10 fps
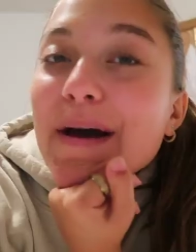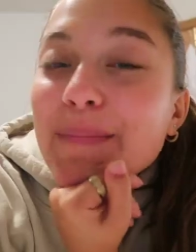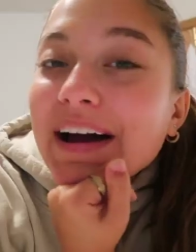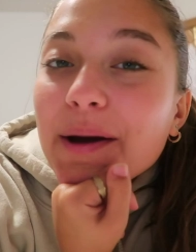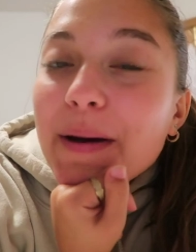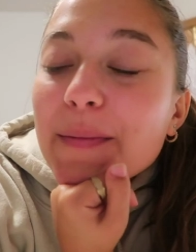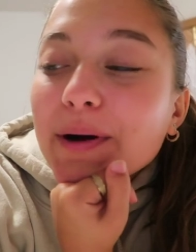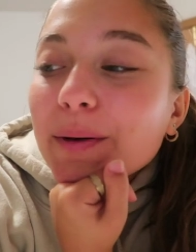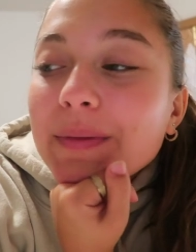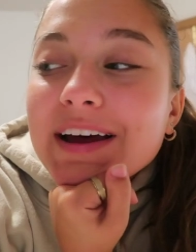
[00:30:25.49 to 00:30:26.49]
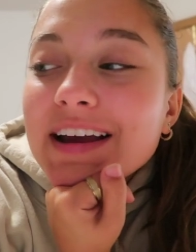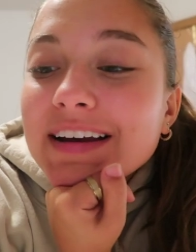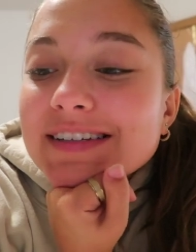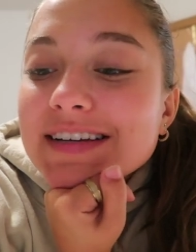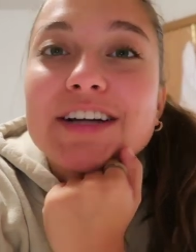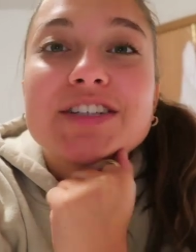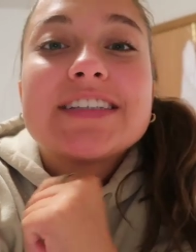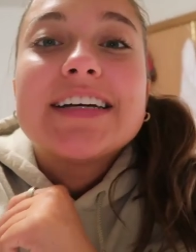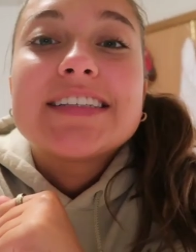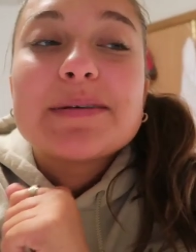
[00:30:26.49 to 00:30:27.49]
I'm back at my apartment. I
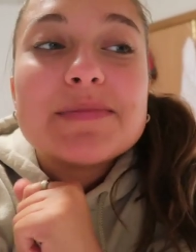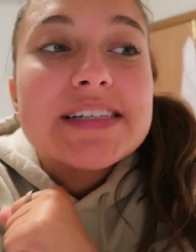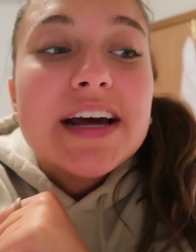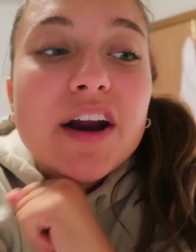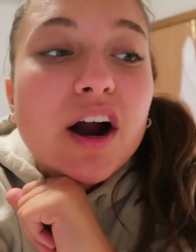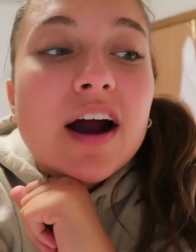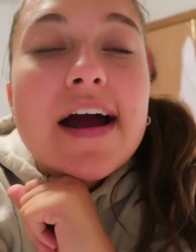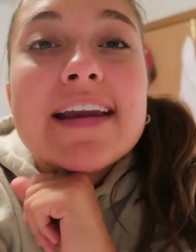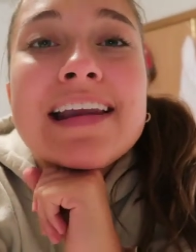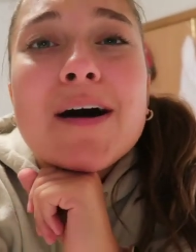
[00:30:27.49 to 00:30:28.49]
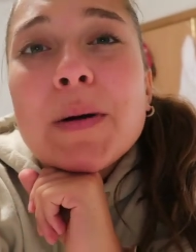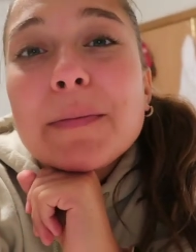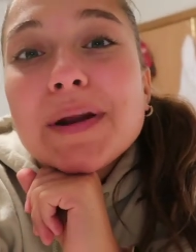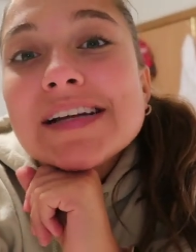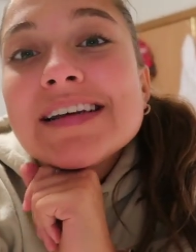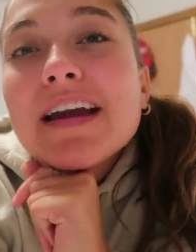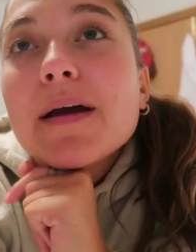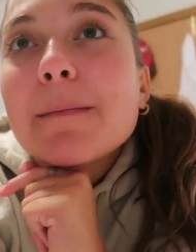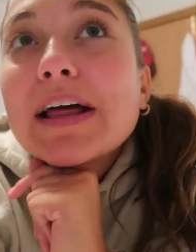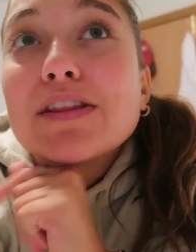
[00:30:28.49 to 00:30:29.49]
just ate some dinner and now I'm gonna
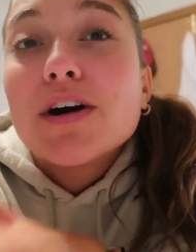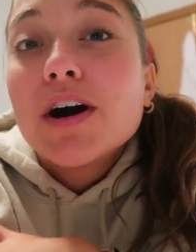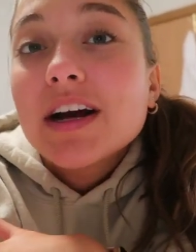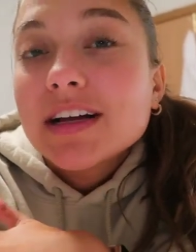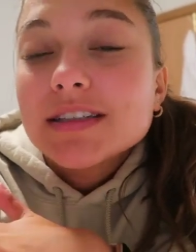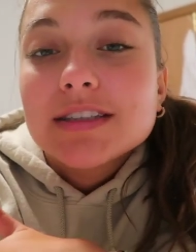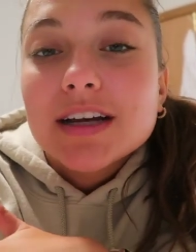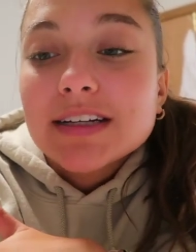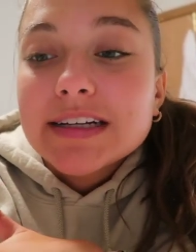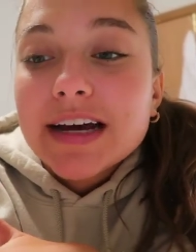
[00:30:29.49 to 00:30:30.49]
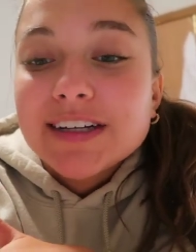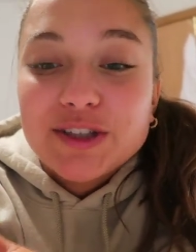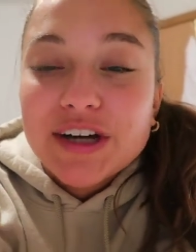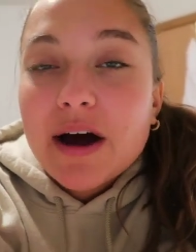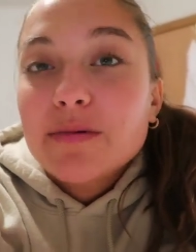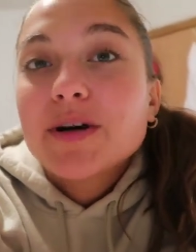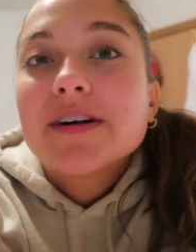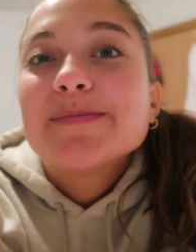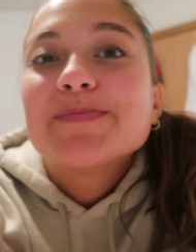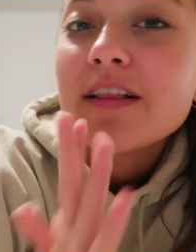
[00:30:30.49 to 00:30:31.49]
take my long Sunday night
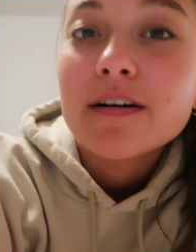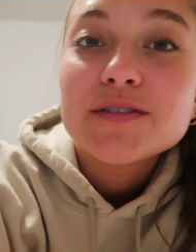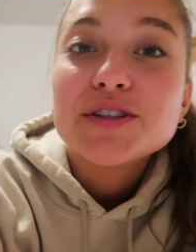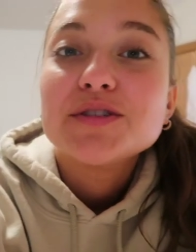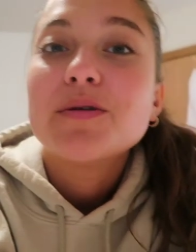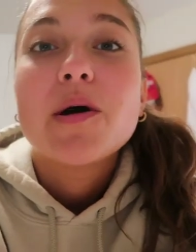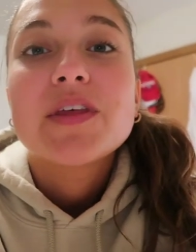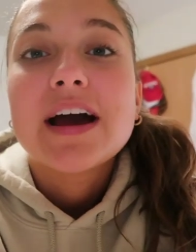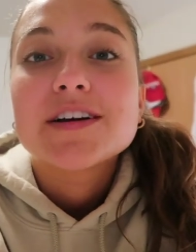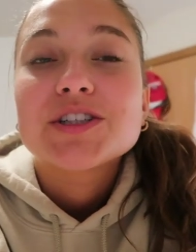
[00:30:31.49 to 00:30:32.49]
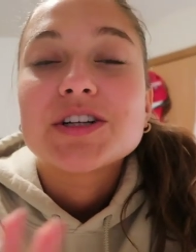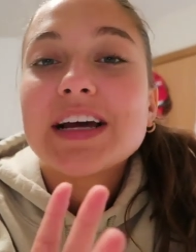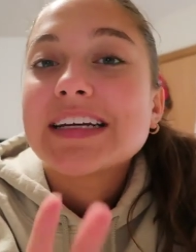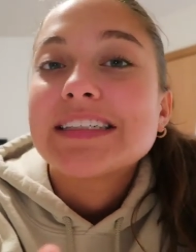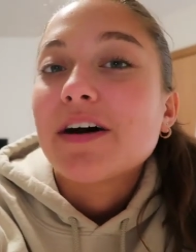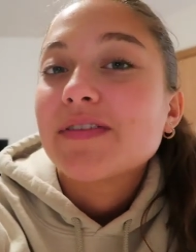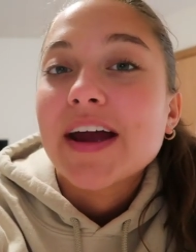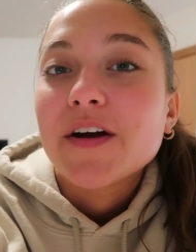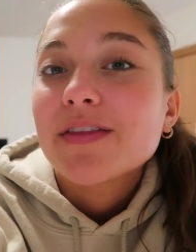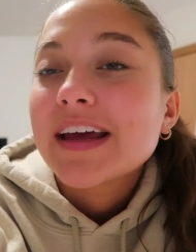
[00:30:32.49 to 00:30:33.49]
shower. I love to do all the extra like
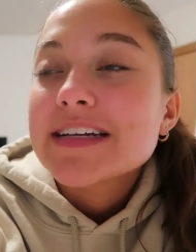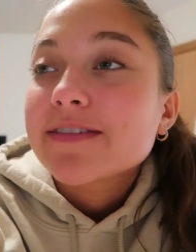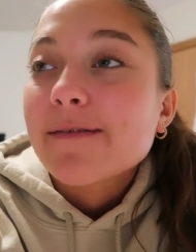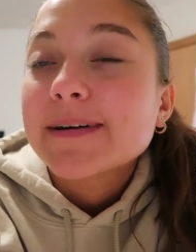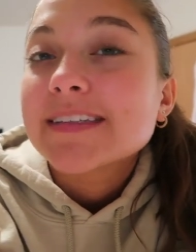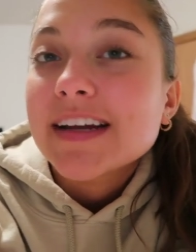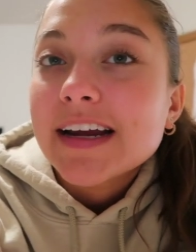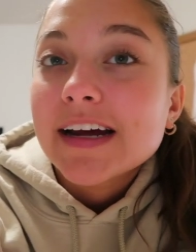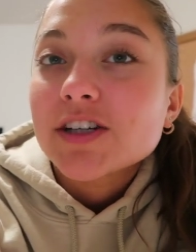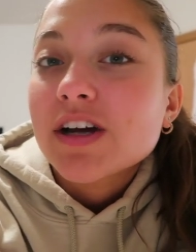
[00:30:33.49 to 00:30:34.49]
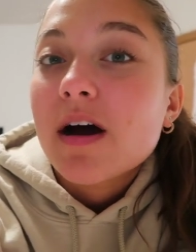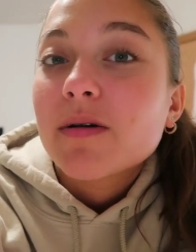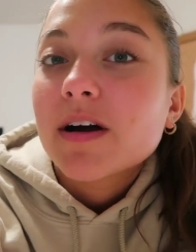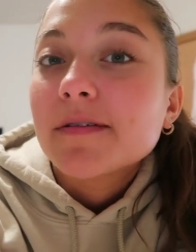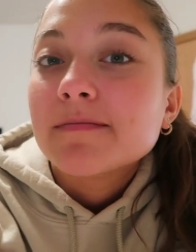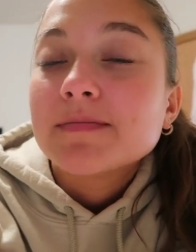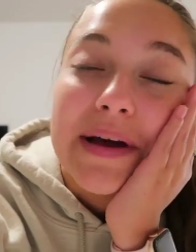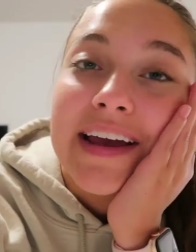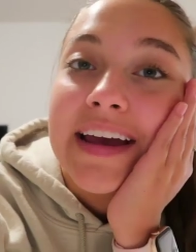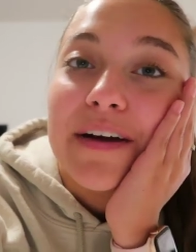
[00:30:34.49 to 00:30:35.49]
self-care things for my Sunday night shower so I
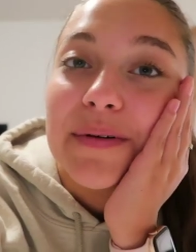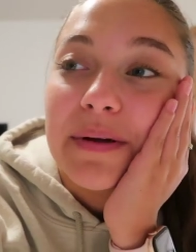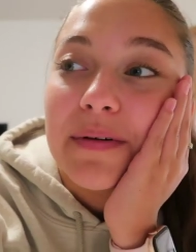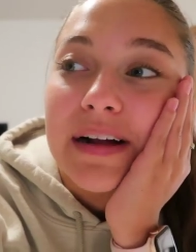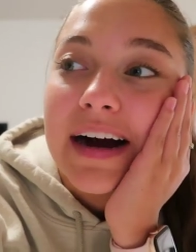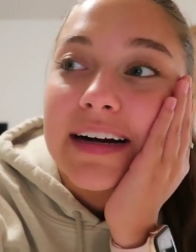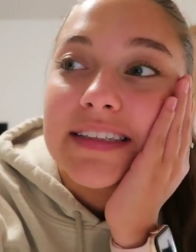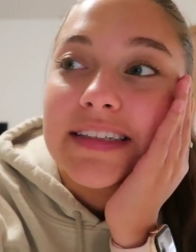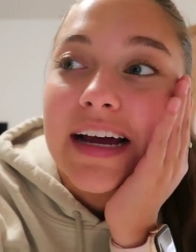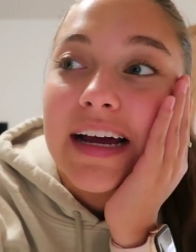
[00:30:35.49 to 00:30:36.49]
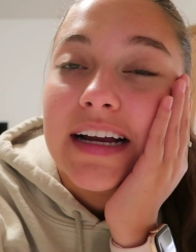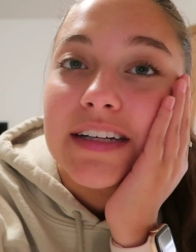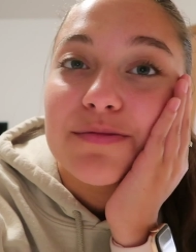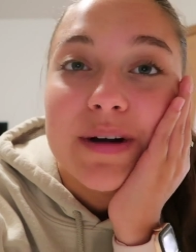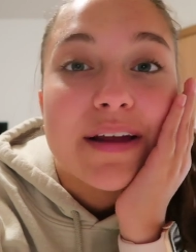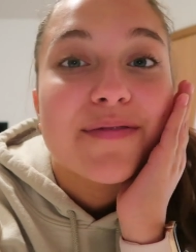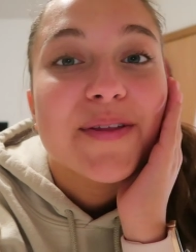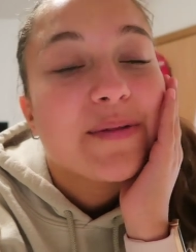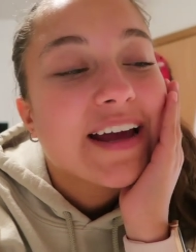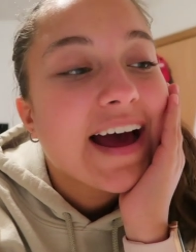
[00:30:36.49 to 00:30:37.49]
can get really relaxed and ready for
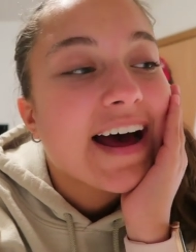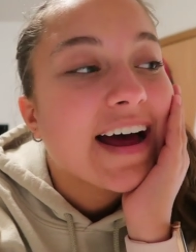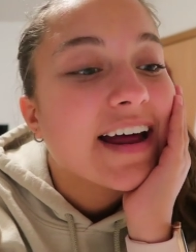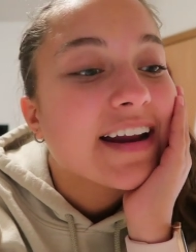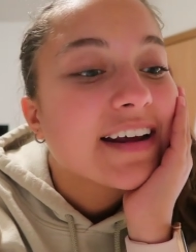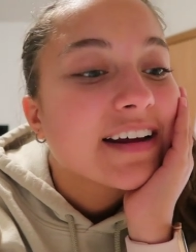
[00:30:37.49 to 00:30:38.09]
the week ahead.